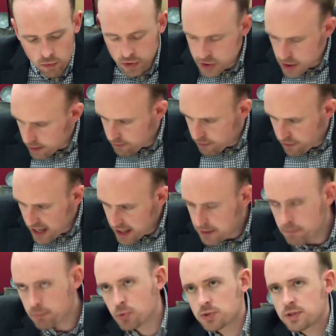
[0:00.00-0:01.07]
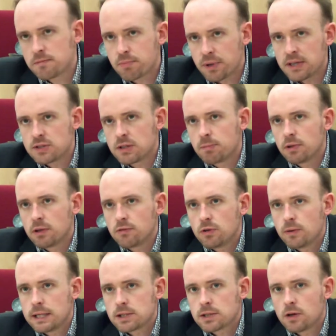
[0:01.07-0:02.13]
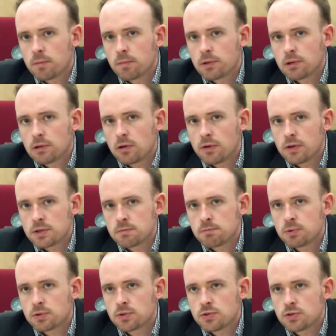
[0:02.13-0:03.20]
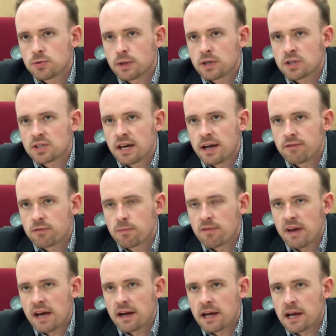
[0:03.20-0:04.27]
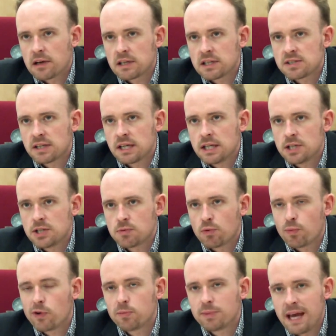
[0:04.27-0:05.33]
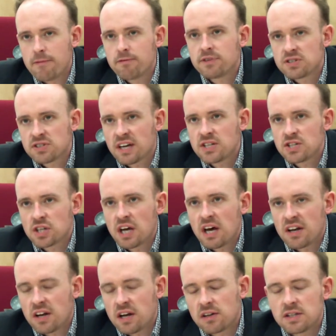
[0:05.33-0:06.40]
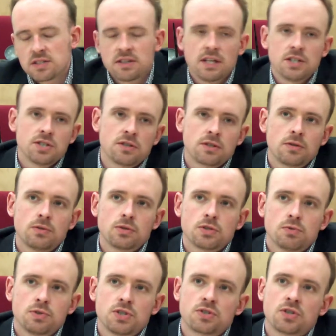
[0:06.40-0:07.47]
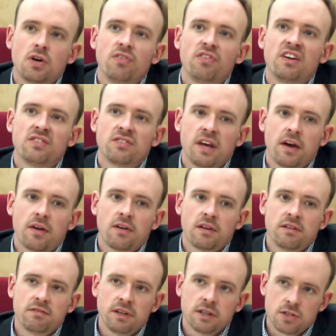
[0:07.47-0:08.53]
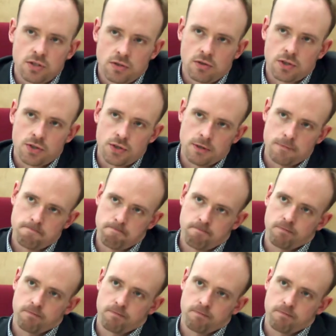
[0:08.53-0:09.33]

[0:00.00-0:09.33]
there's a very important principle of US corporate law that's important to understand from a very early stage, and we will be emphasising at an early stage in the course, which is called the Internal Affairs Doctrine,